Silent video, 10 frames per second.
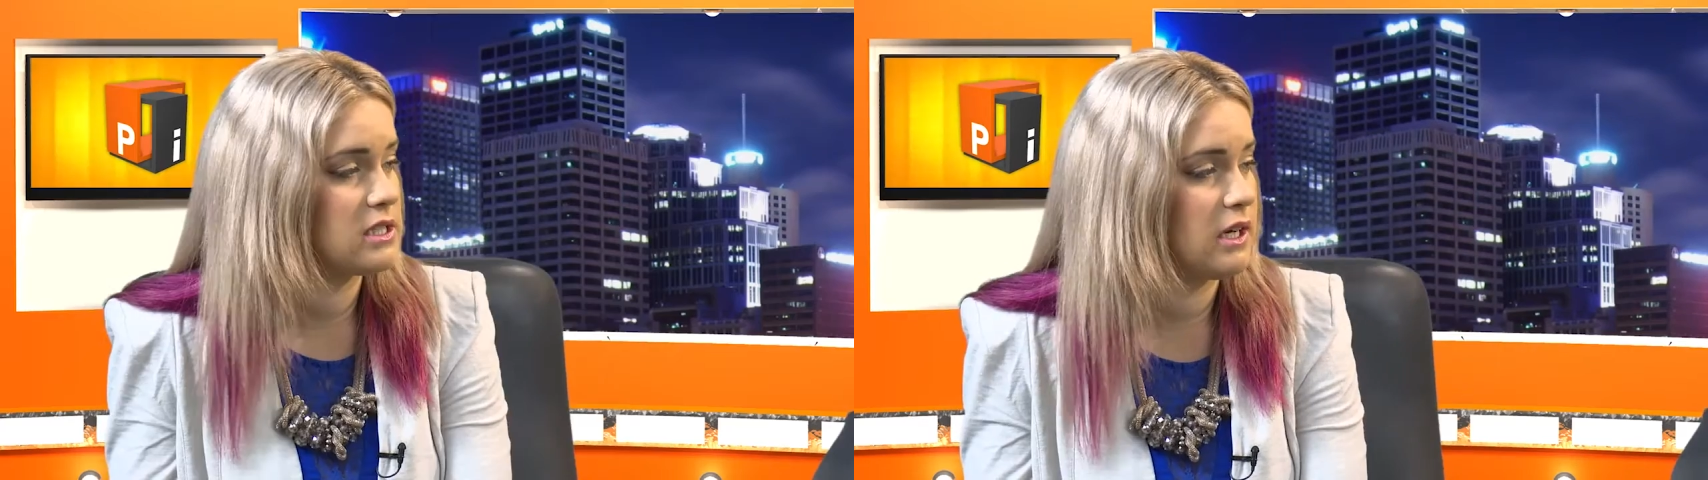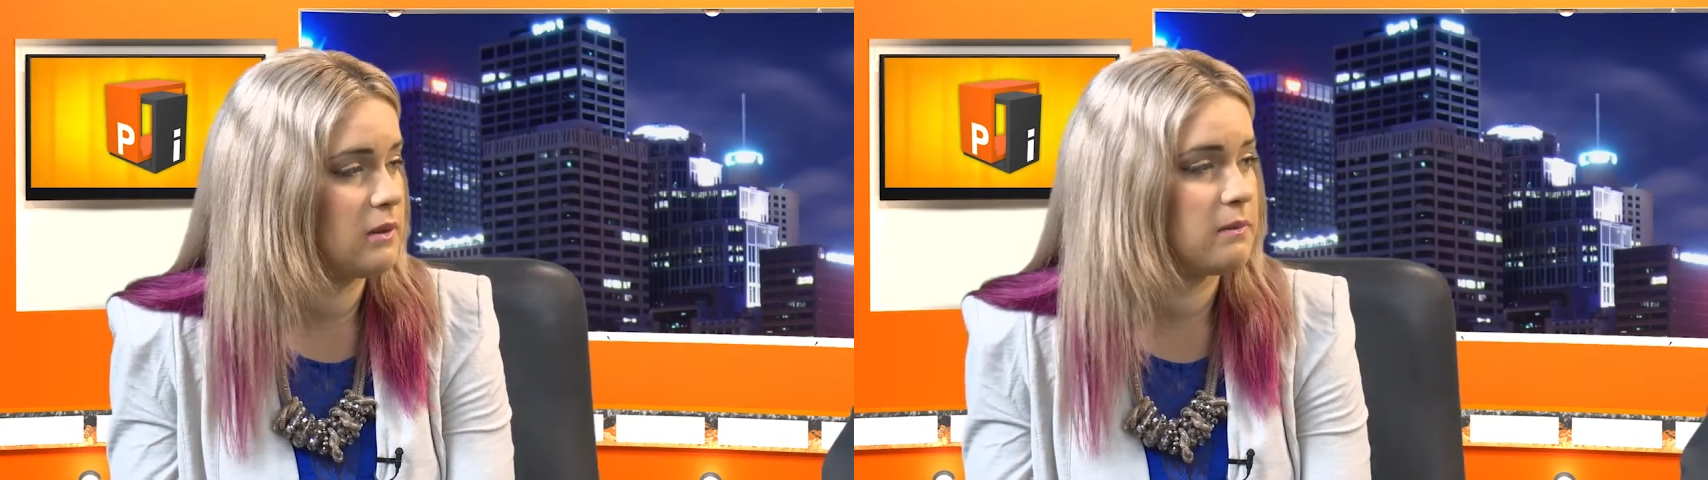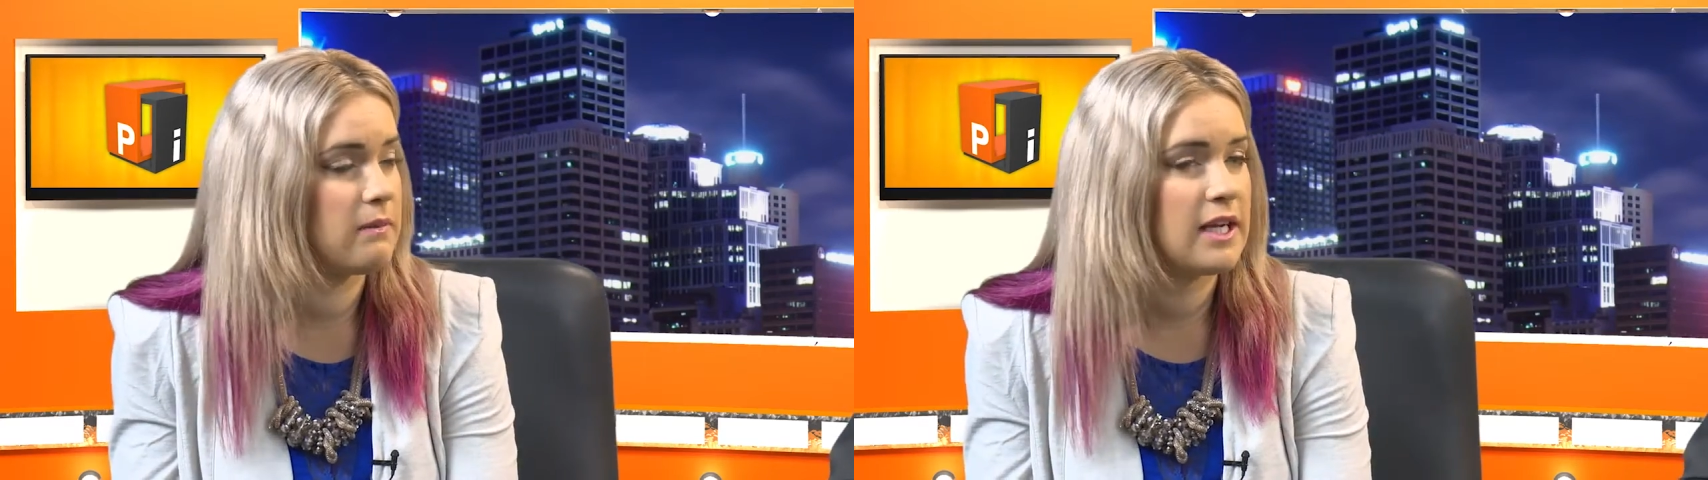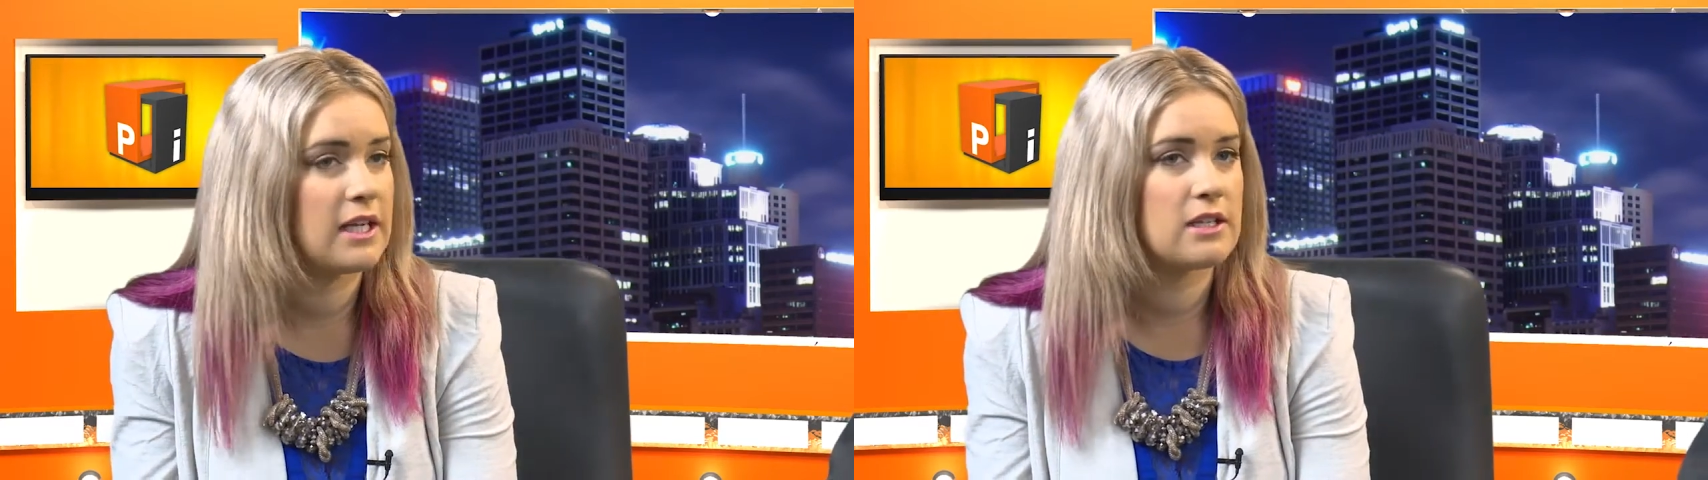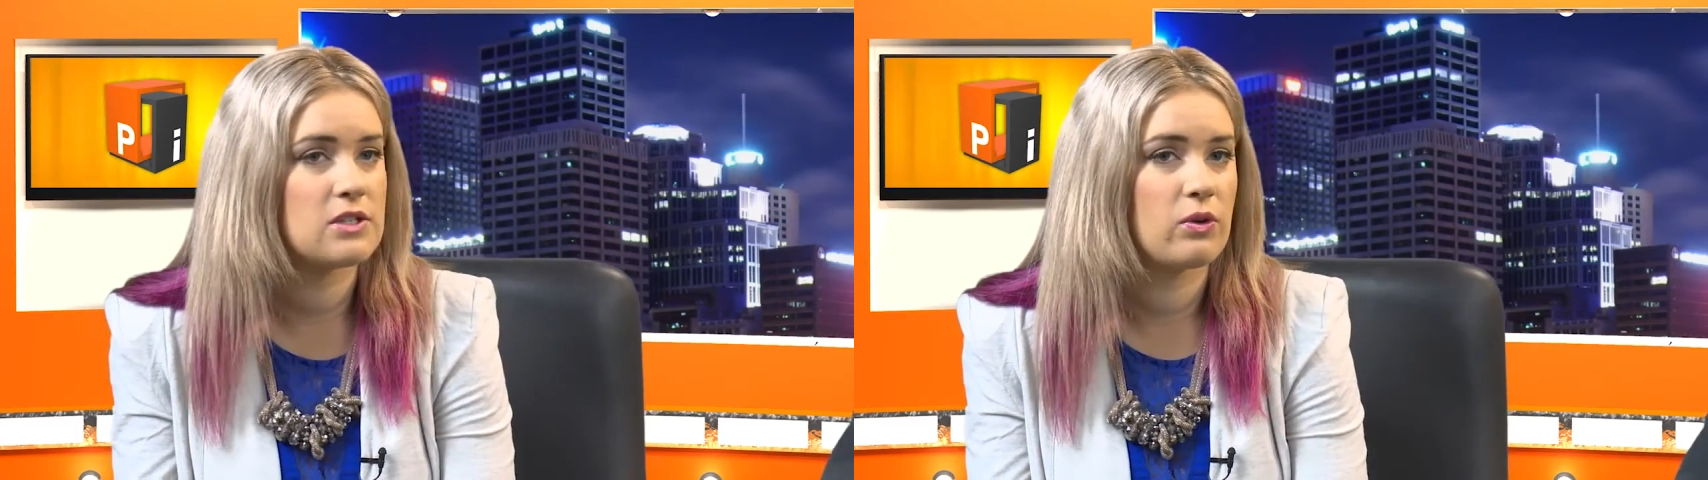up,
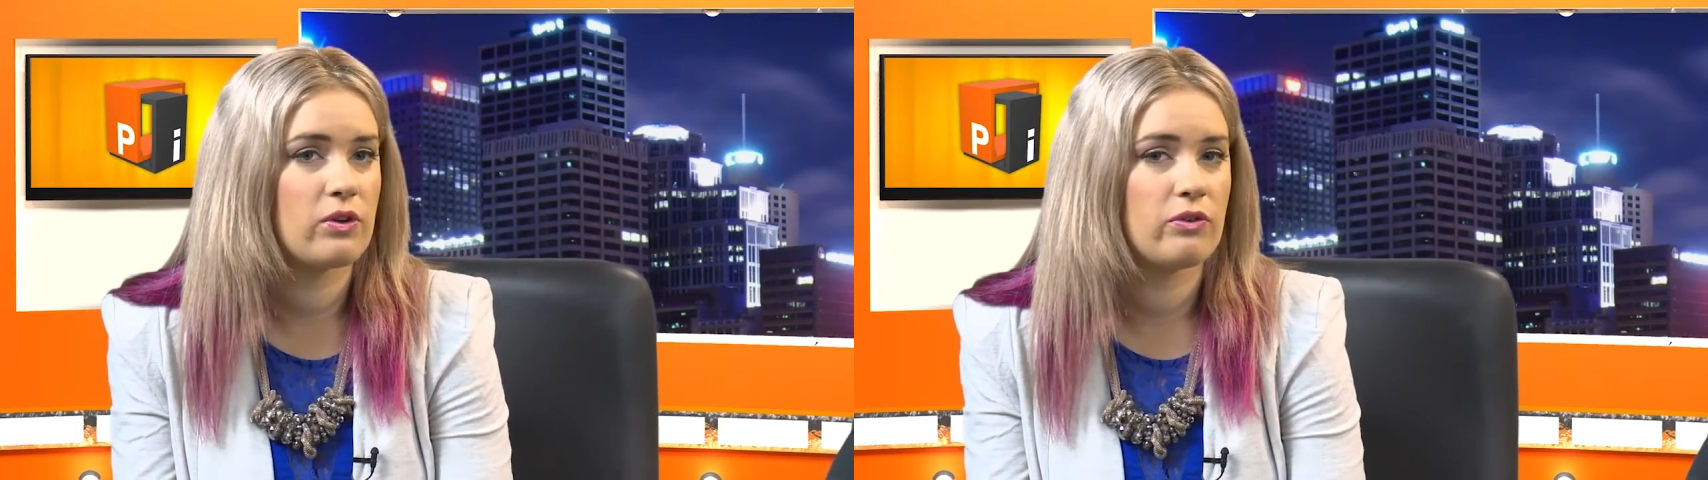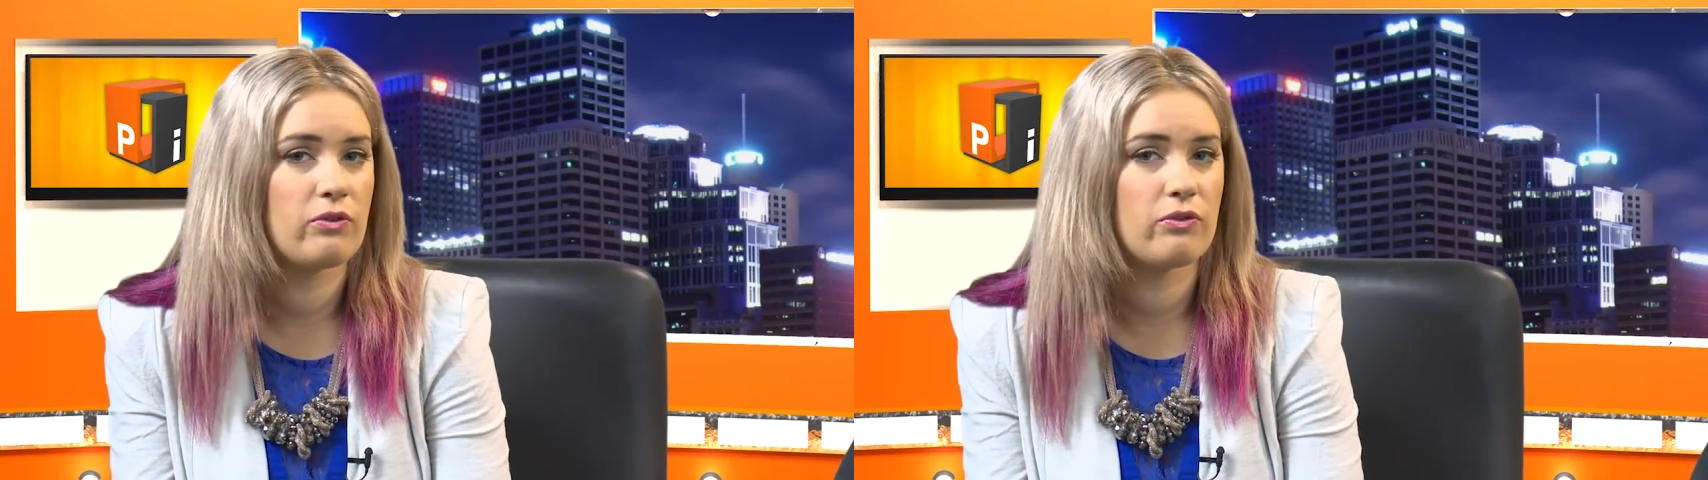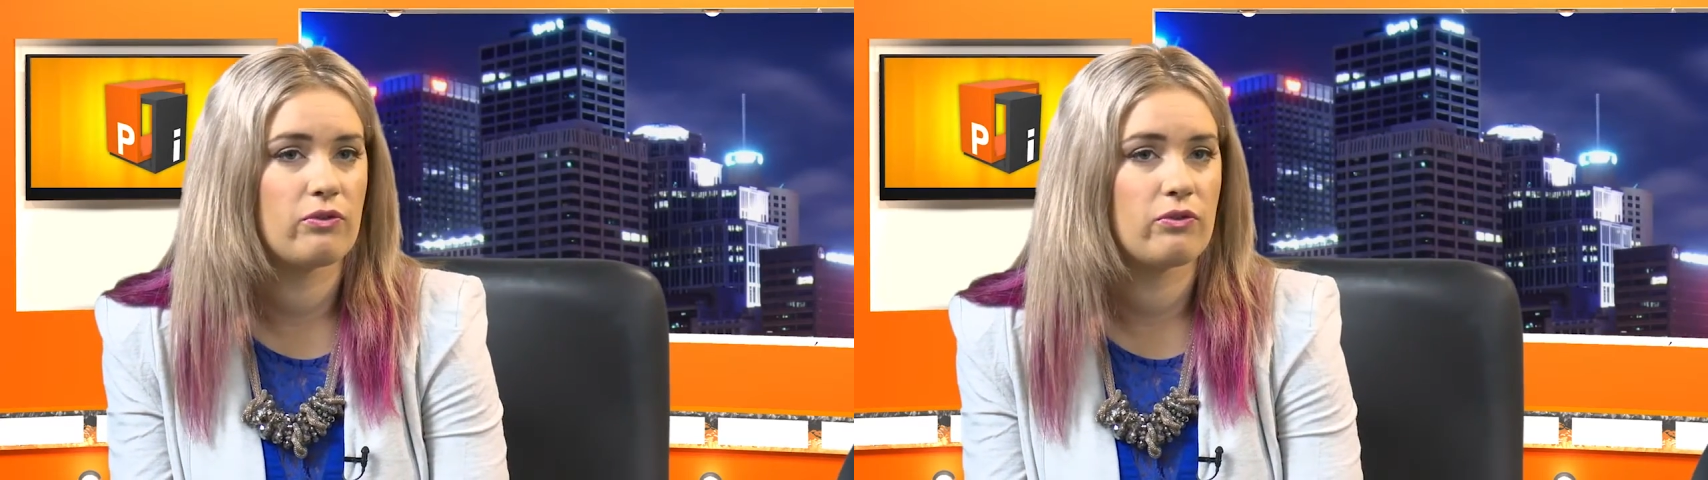and it's sort of,